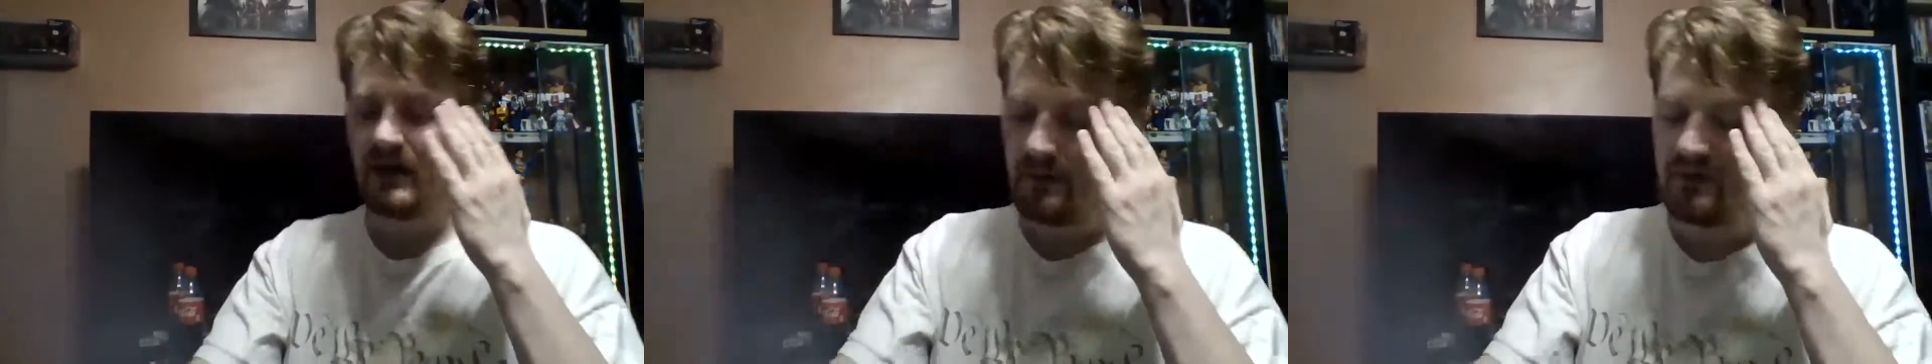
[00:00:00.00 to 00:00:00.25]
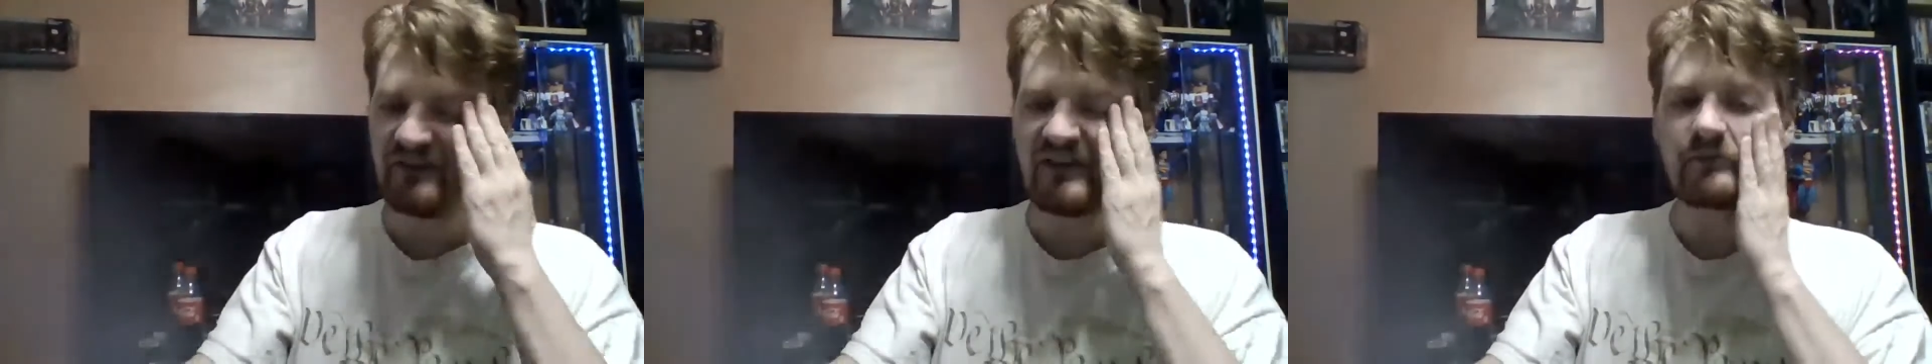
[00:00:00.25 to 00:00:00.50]

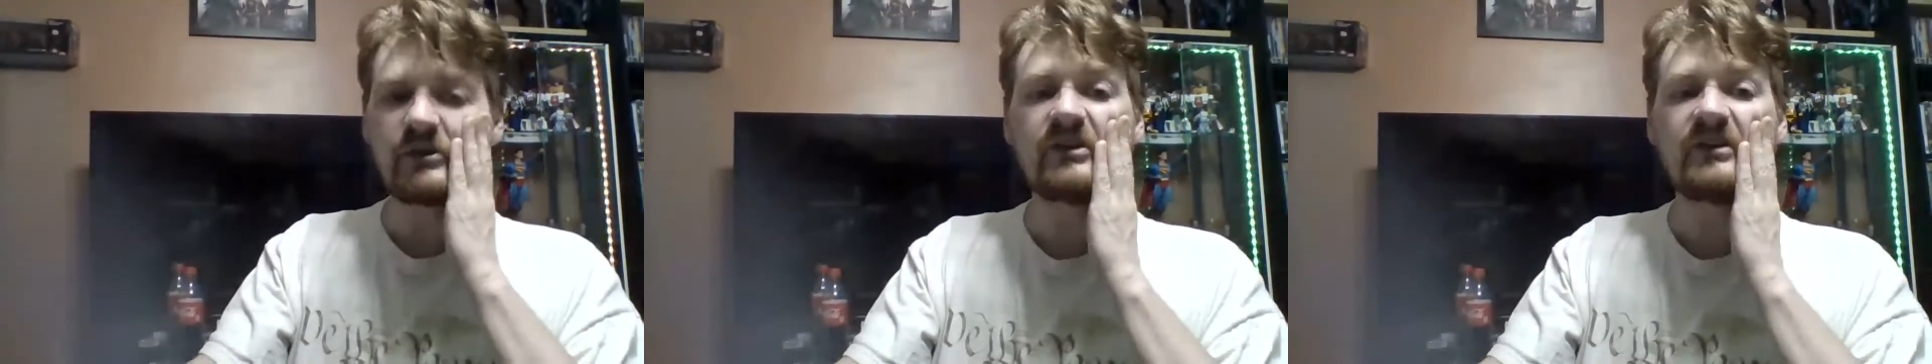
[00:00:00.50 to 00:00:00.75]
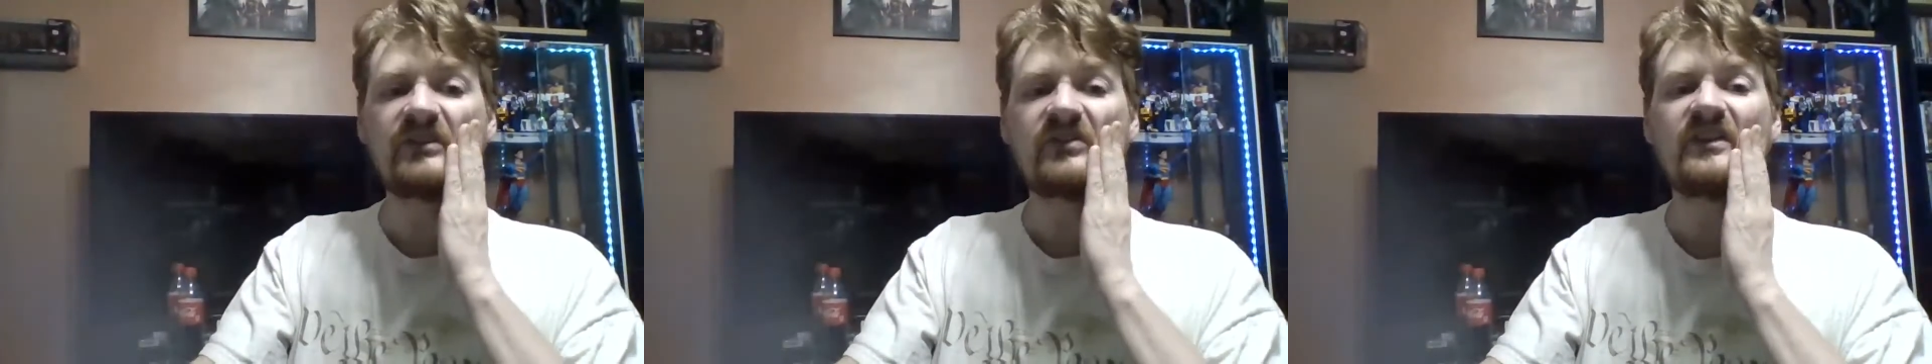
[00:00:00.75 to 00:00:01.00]
Because I
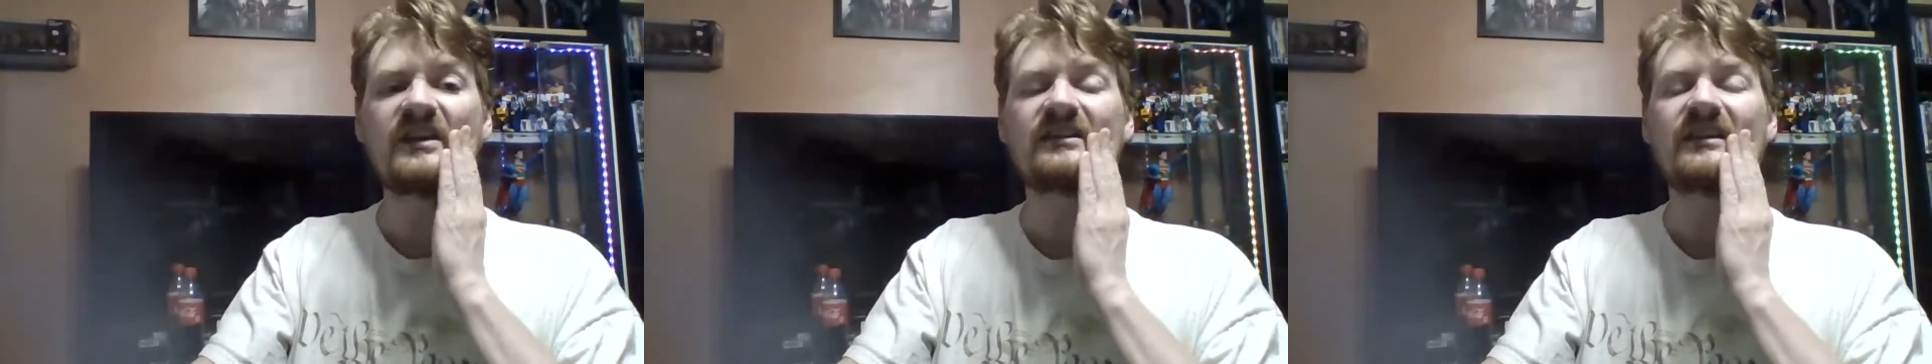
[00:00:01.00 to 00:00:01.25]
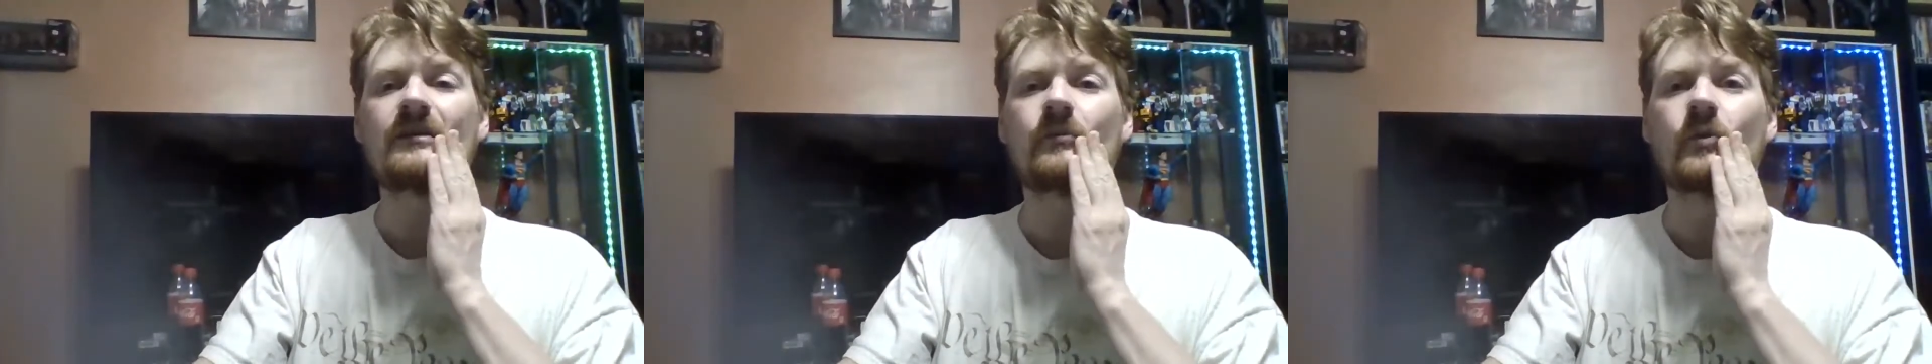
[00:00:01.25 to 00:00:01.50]
really think
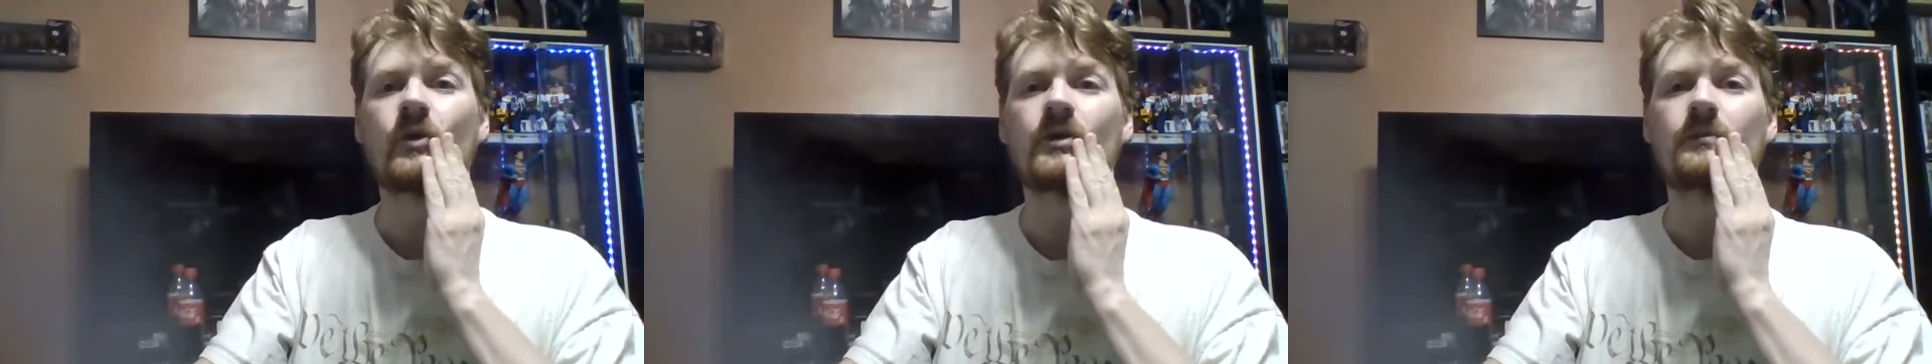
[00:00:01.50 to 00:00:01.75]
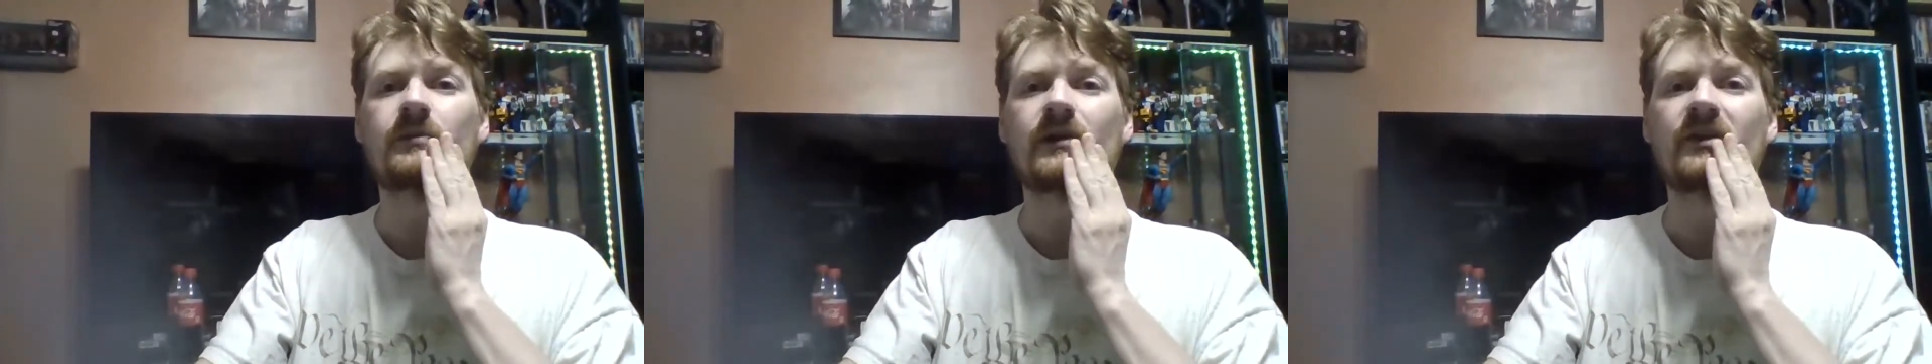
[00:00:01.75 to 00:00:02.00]
that
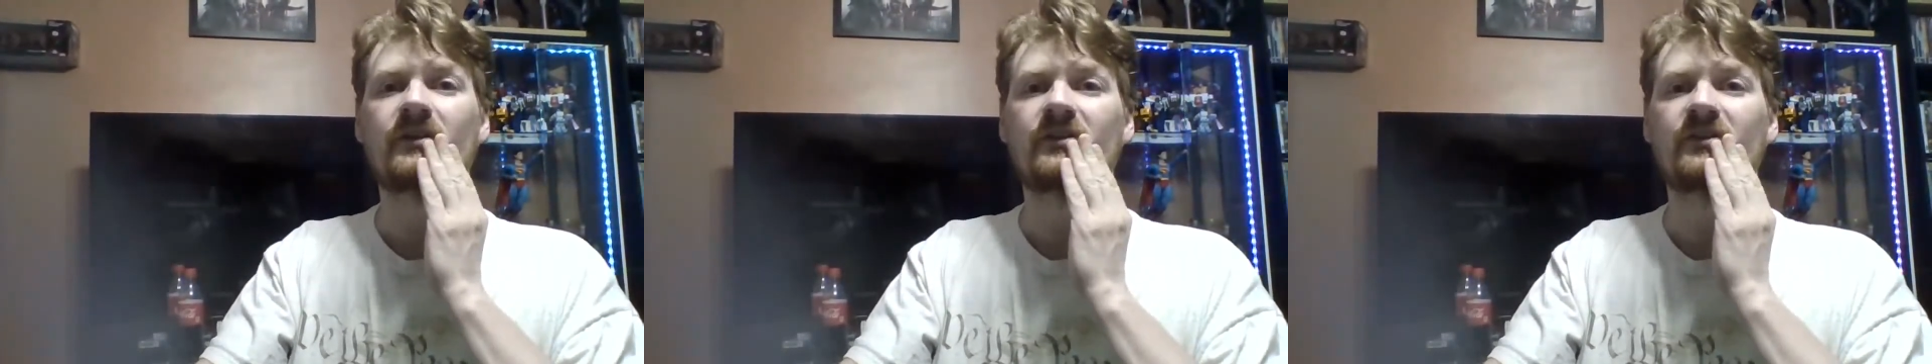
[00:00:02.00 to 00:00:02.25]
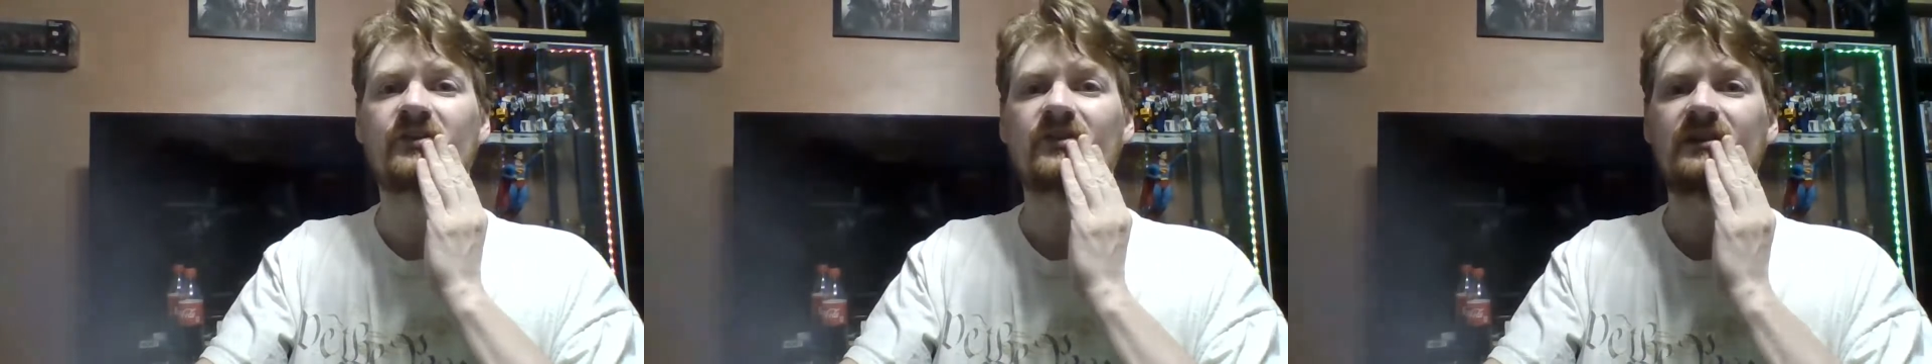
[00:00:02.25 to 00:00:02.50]
Warner
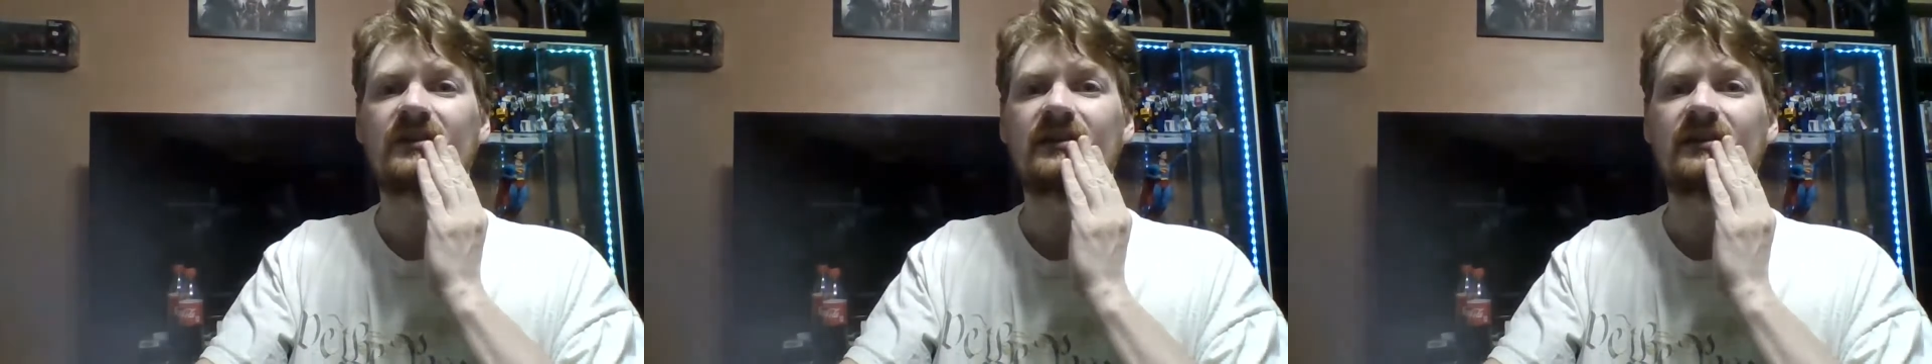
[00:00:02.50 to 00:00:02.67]
Brothers